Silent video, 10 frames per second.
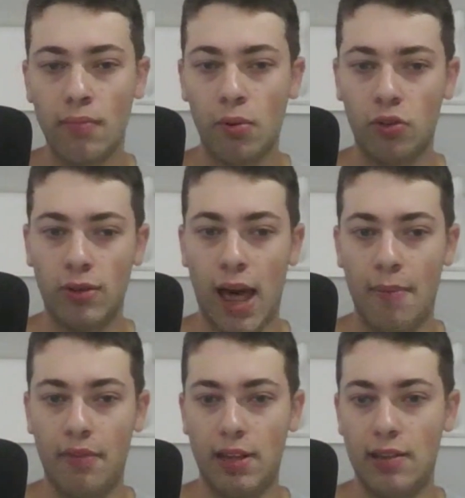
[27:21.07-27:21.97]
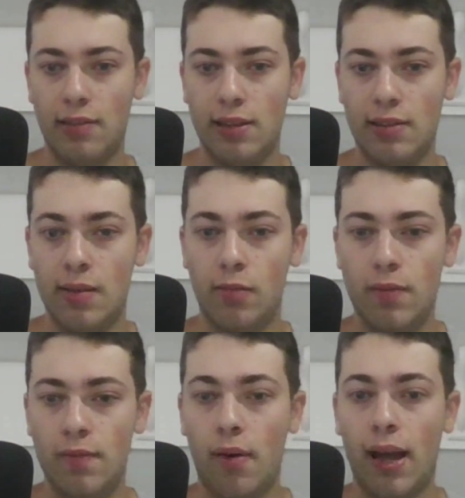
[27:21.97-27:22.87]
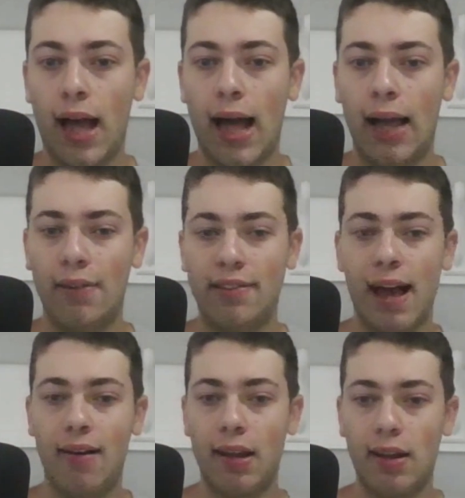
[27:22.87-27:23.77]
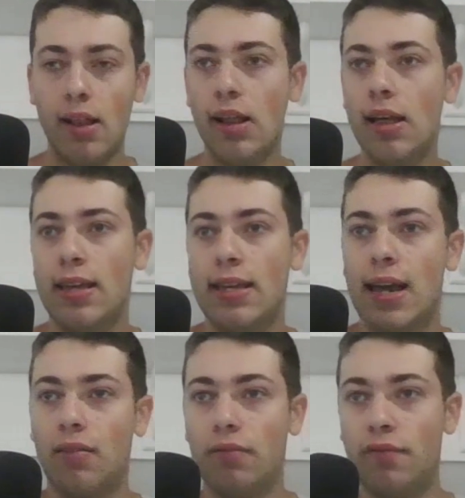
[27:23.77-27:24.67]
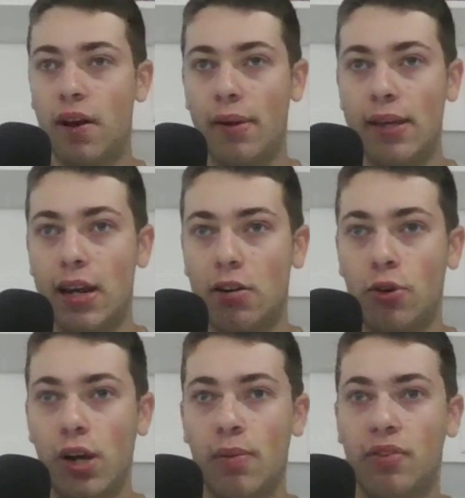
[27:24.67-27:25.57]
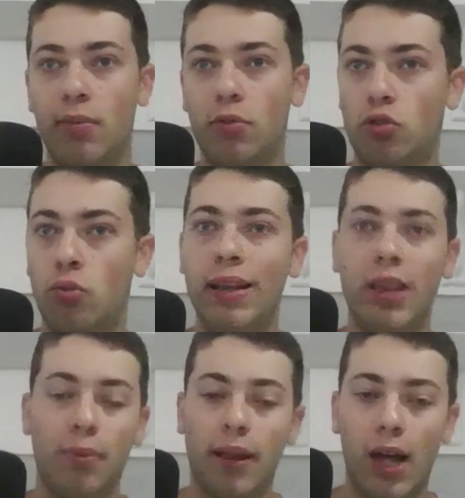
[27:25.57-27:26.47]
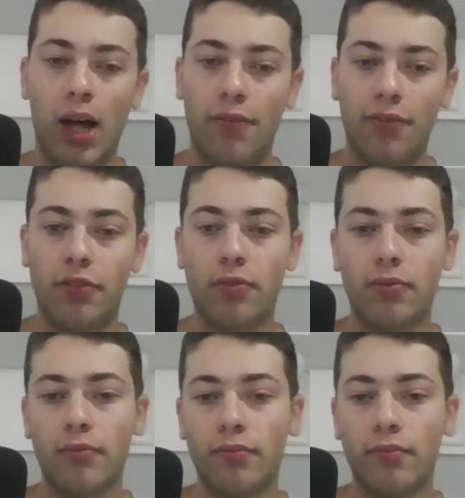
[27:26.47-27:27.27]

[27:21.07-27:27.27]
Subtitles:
We'll see what happens. He seems to be very highly touted. He had a career this year. Was great in the playoffs.